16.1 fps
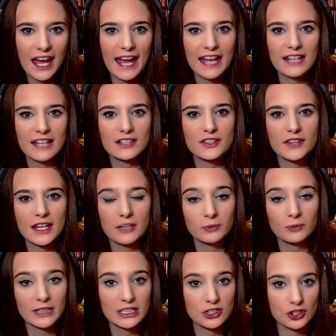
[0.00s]
And then
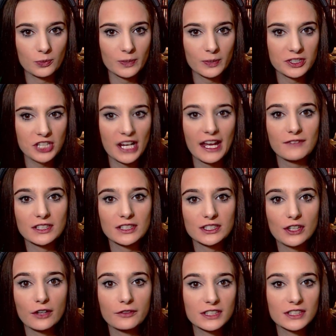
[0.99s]
Ranger, which I haven't
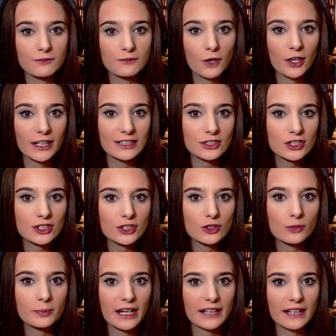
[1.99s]
delved as far
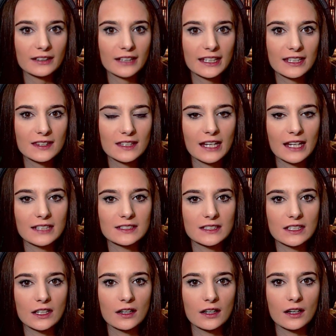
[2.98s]
into, but I like the
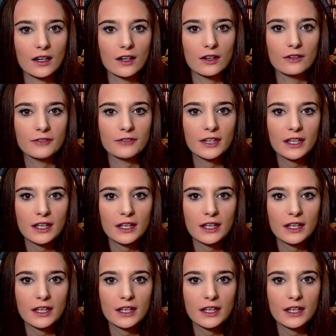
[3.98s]
idea of